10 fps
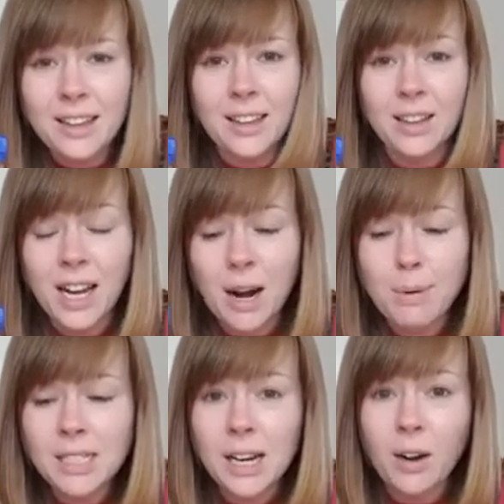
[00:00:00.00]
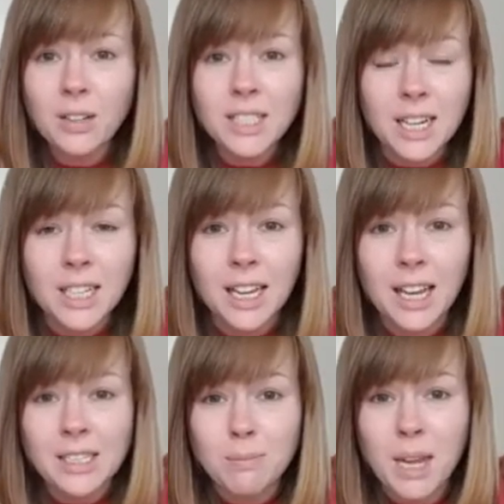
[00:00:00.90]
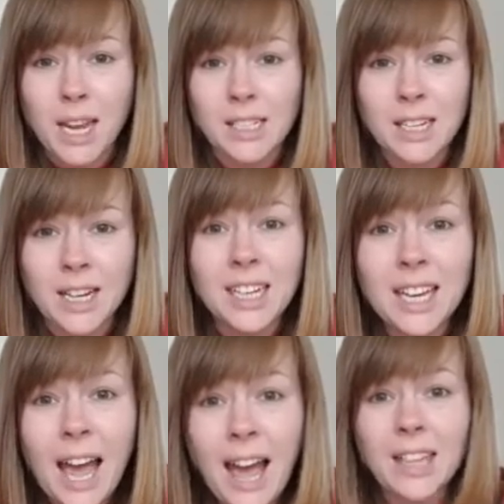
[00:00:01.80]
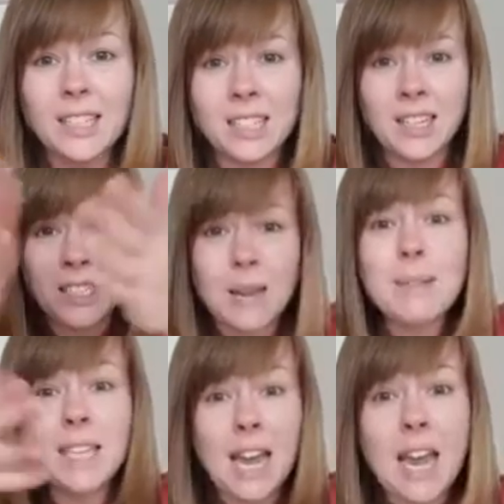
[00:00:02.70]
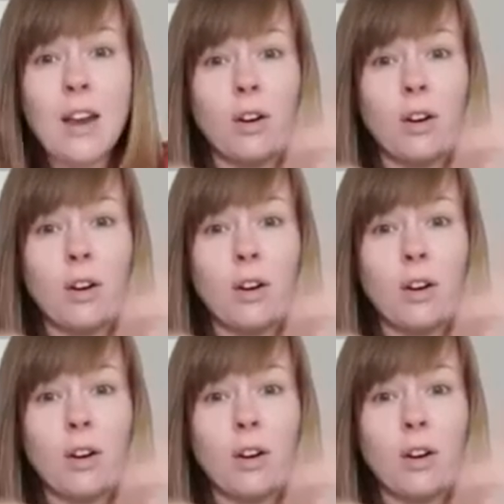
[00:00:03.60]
Now the carbon dioxide that gets made is a gas, same as the air.